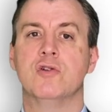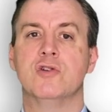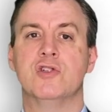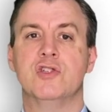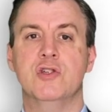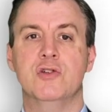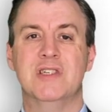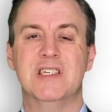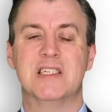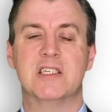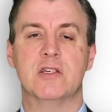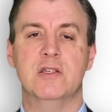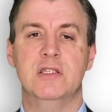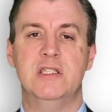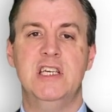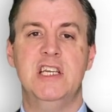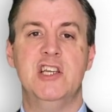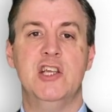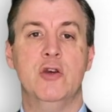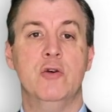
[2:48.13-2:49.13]
to
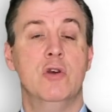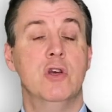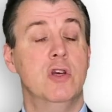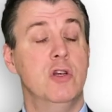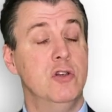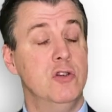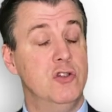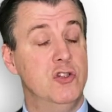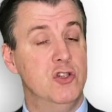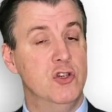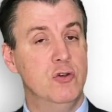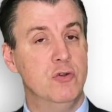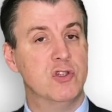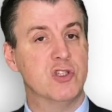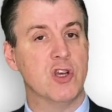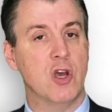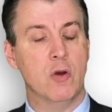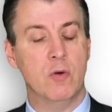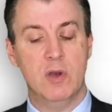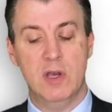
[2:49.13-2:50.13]
discontinue do
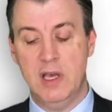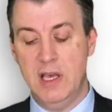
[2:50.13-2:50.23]
so